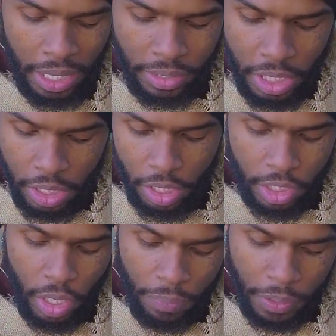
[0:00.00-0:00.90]

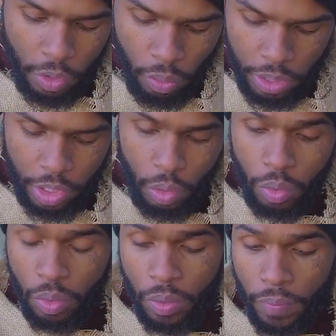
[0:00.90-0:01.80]
Ezekiel chapter 22,
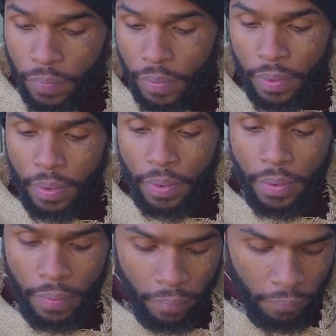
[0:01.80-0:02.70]

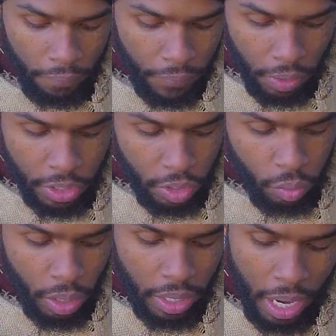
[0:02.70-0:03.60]
verses
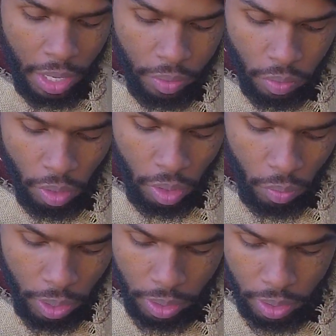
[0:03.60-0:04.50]
29 through 31.